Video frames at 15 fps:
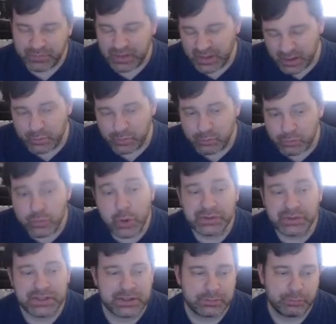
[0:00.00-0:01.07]
most
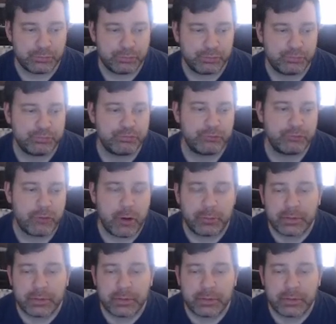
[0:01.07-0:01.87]
properly